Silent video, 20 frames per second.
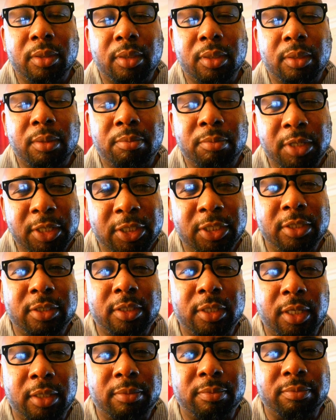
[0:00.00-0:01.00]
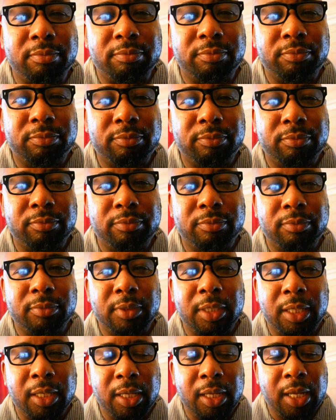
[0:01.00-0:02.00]
I miss you, son.
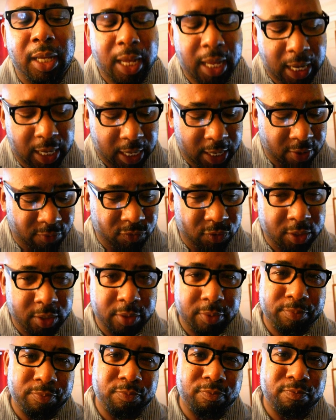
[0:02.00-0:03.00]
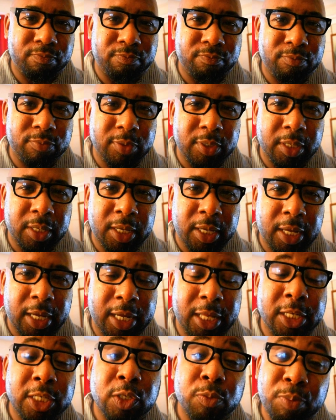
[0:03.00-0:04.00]
I love you.
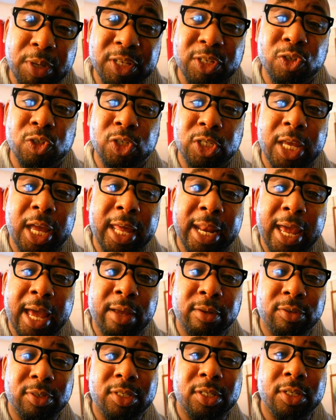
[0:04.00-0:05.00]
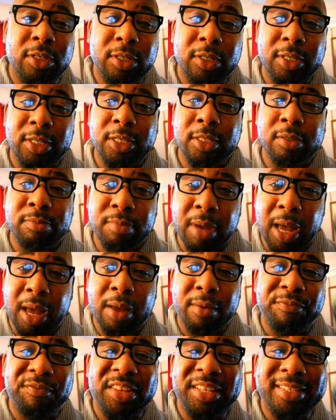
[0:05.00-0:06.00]
And a special shout out to his
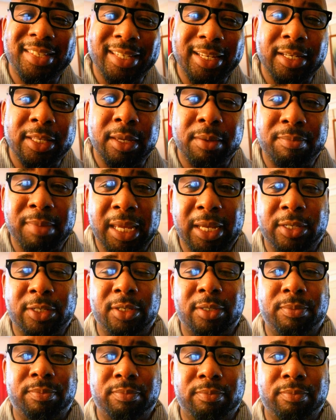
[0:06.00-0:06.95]
mom, Vincilia Major.